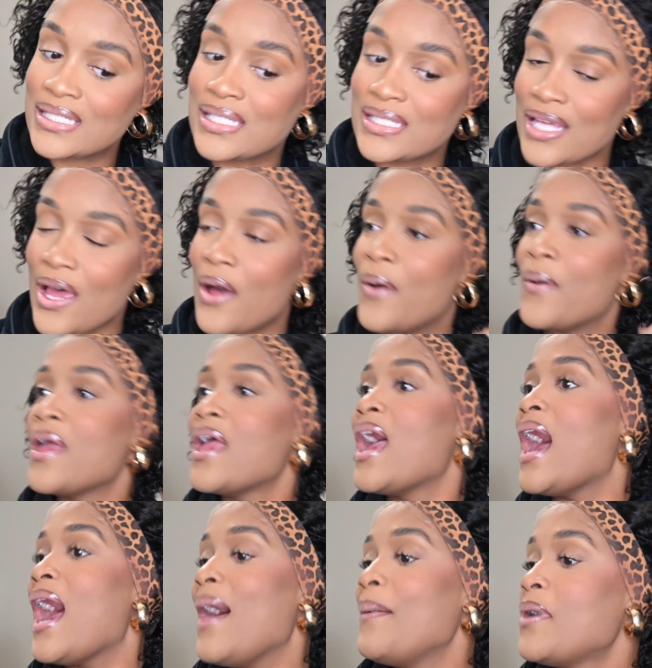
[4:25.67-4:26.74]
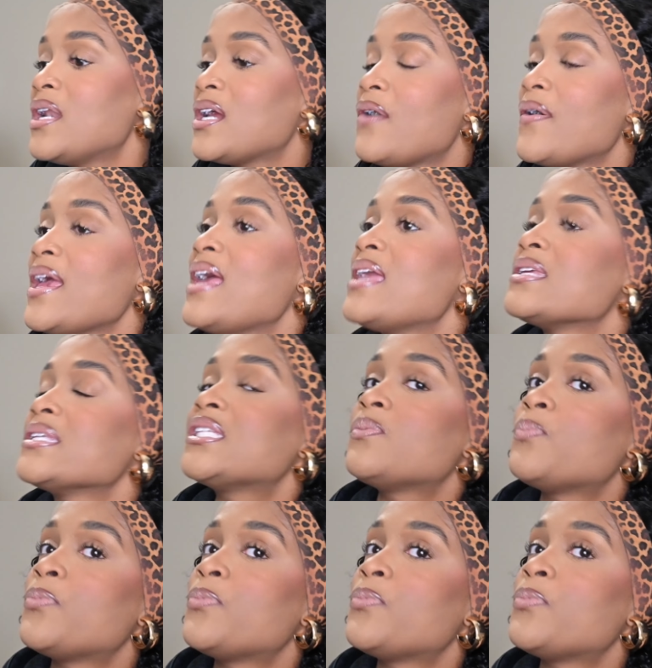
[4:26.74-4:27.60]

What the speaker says: So I'm gonna go ahead and